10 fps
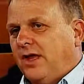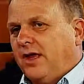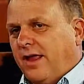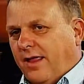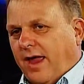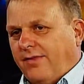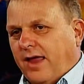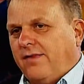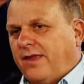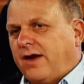and
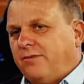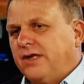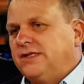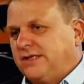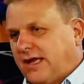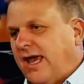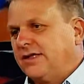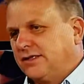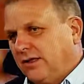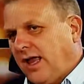that ability to
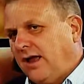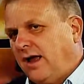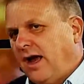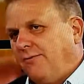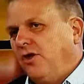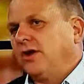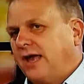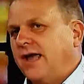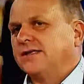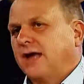cancel, you can
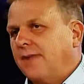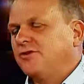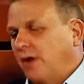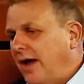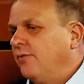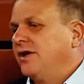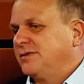cancel up to 8 weeks